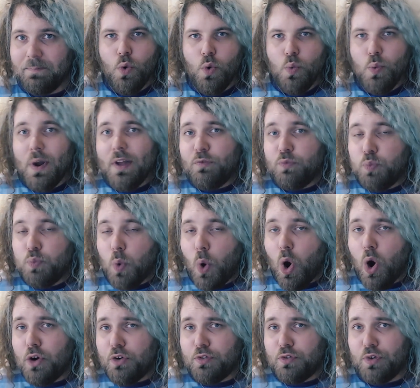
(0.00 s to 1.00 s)
With
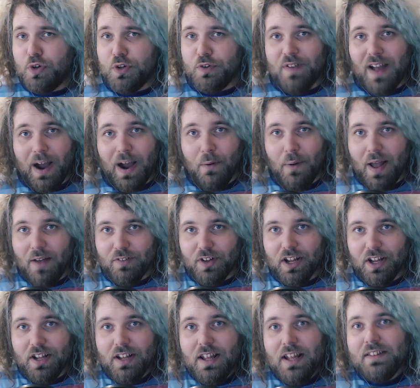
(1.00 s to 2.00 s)
Wargroove,
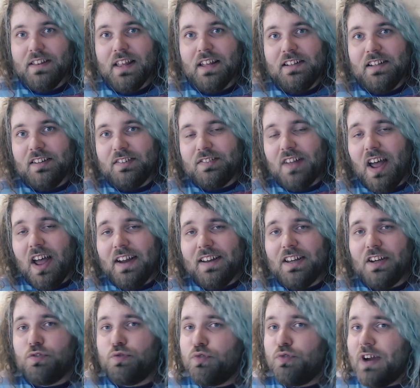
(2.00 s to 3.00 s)
however, they
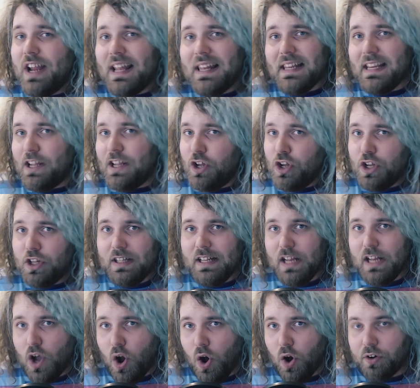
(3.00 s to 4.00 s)
decided really early
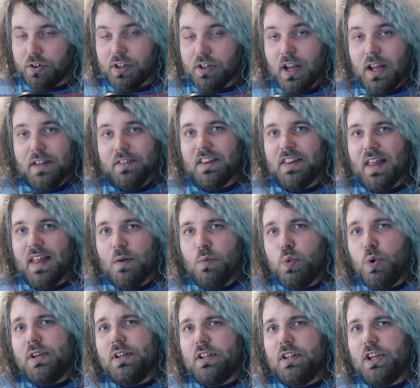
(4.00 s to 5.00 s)
on that they
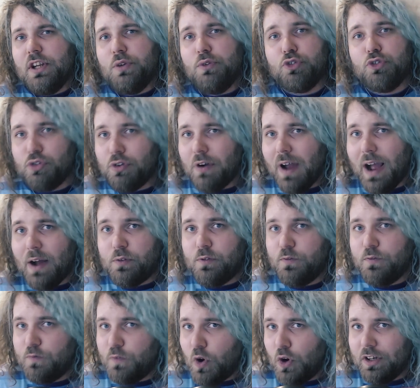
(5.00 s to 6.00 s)
wouldn't use
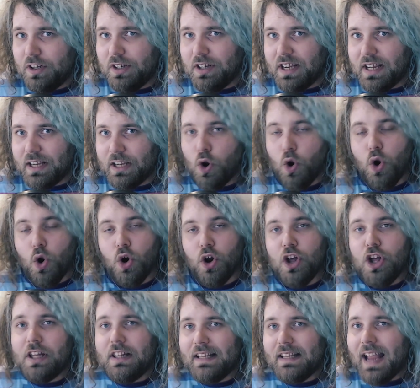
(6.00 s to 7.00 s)
crowdfunding or
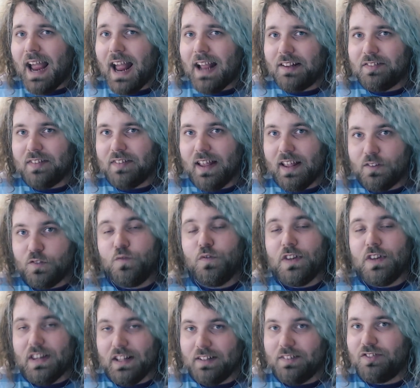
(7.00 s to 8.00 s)
early access for
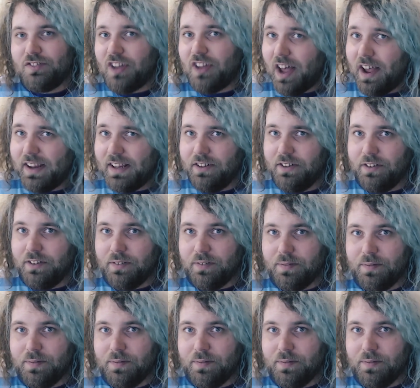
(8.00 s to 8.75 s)
this title.